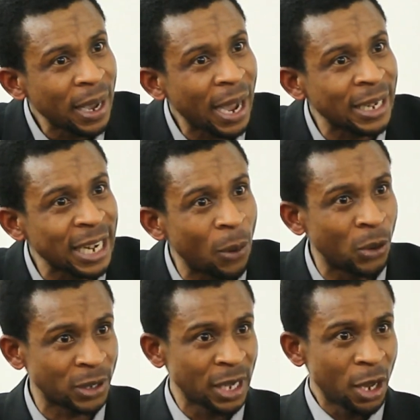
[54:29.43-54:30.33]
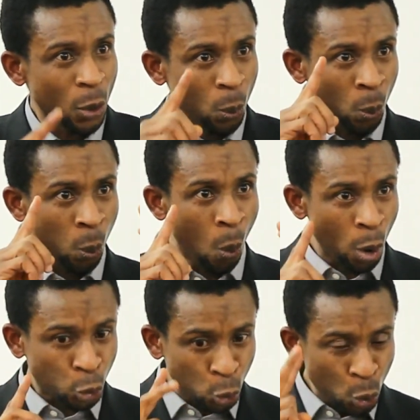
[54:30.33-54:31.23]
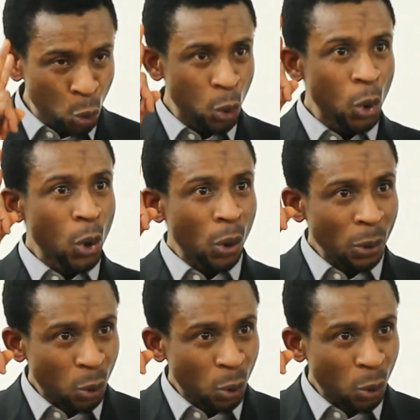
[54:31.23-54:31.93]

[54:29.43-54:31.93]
and there was two